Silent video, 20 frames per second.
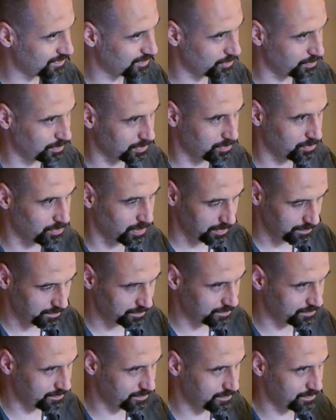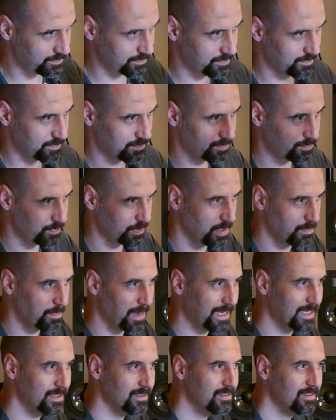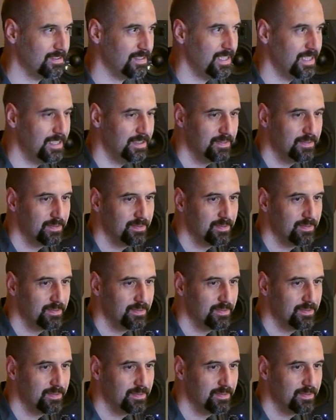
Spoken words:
Want to try? Put it back in C.